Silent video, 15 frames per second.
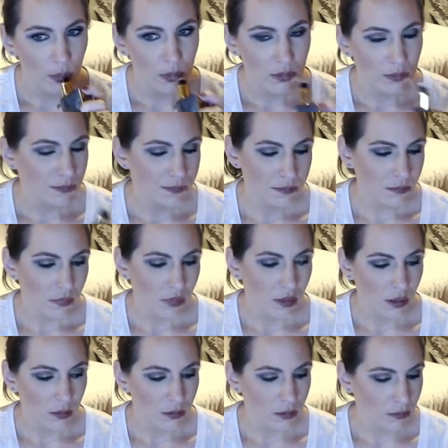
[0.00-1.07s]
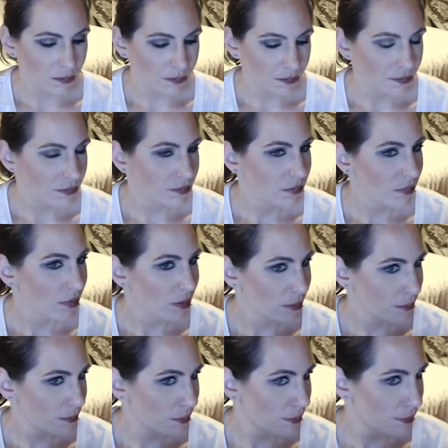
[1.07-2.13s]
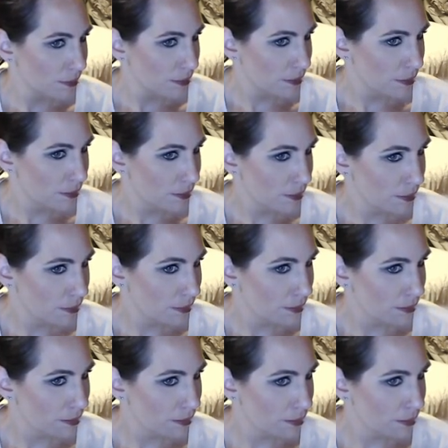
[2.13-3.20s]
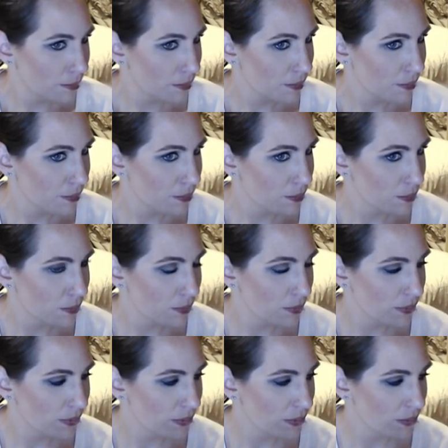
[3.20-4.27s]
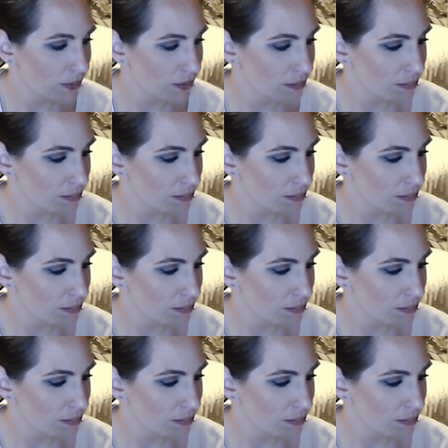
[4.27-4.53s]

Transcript: This person isn't speaking.